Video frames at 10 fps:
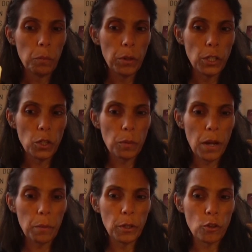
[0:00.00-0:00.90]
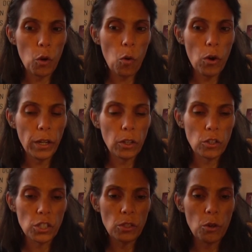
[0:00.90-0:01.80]
But you could probably grow on it
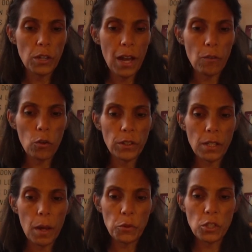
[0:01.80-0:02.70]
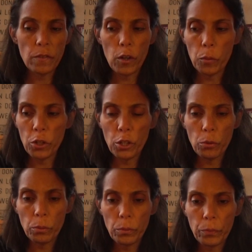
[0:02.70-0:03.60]
because you have all these options available to you.